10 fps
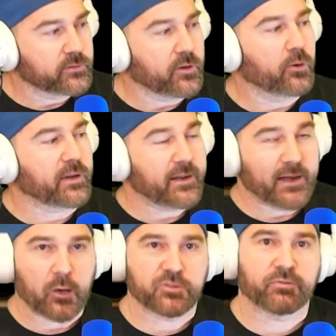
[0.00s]
Okay,
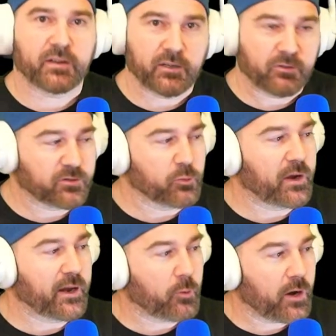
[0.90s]
now it's ringing the way
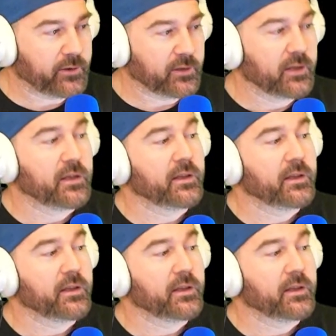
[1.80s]
I want.